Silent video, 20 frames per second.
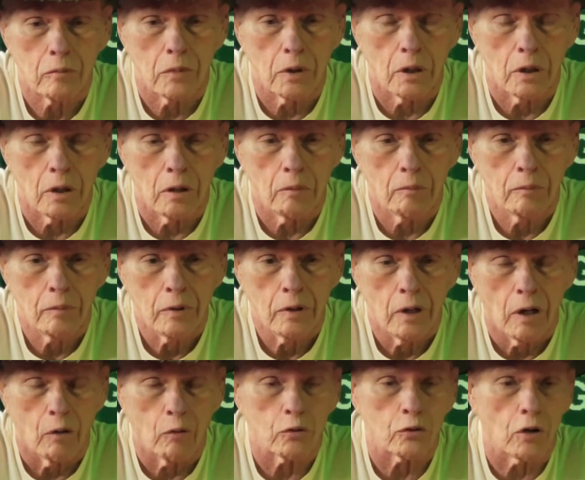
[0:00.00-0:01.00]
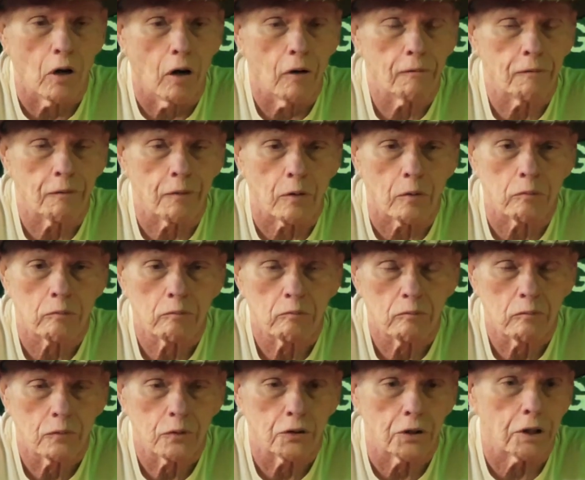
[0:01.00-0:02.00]
I was off for
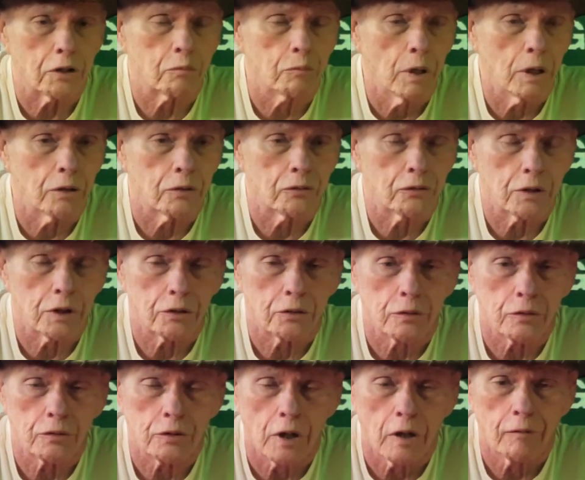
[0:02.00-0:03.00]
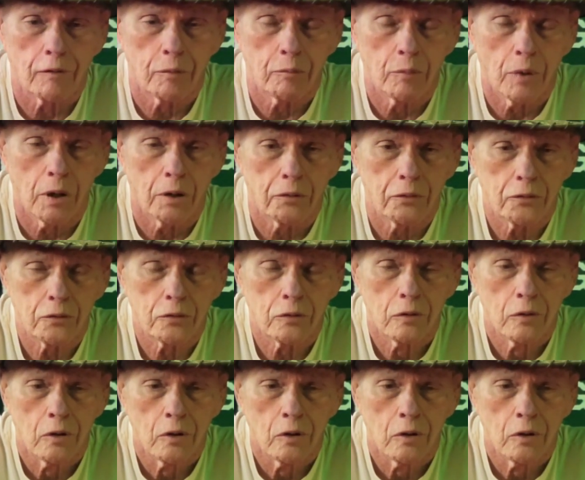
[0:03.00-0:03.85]
6 months, 6 or 7 months.